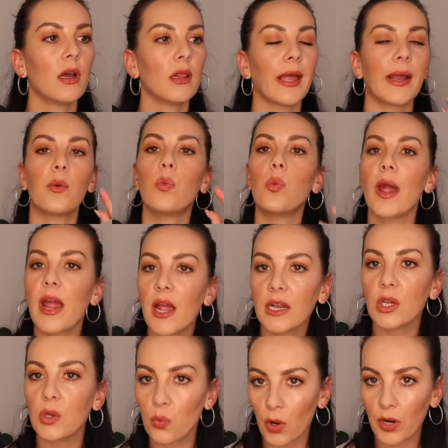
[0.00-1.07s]
Like, where do
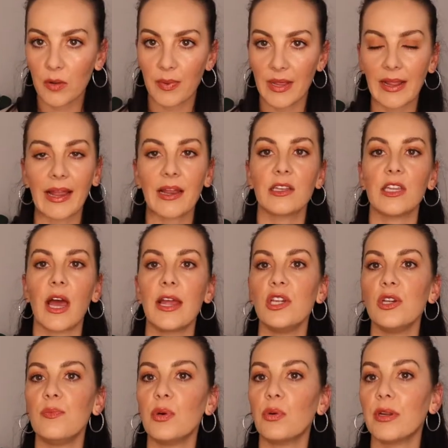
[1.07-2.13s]
you want to be? Like, are
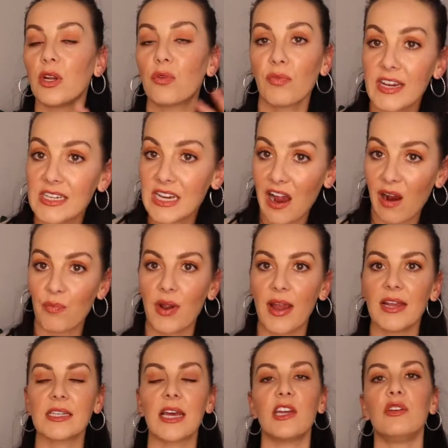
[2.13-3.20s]
you building a retail
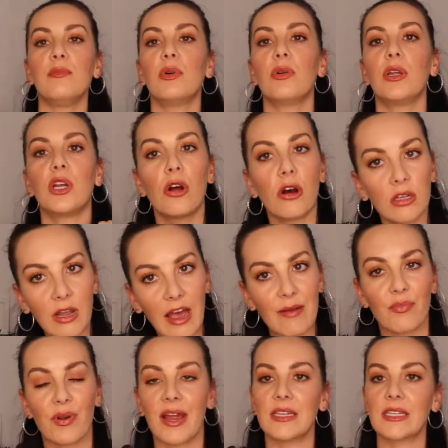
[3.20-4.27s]
brand? Are you building an online
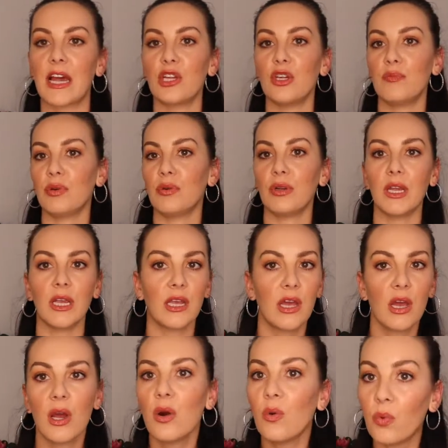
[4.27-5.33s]
brand? Are you building,
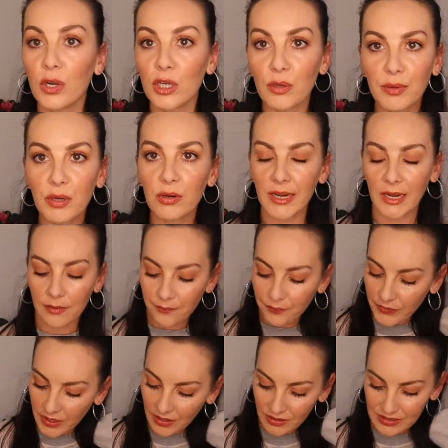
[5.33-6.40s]
what are you building?
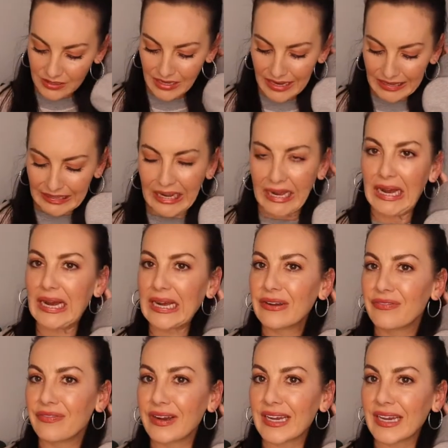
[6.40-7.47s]
And I was like, I
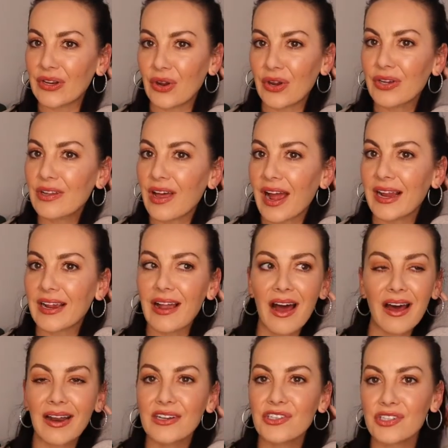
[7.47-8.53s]
don't fucking know. Like, can't I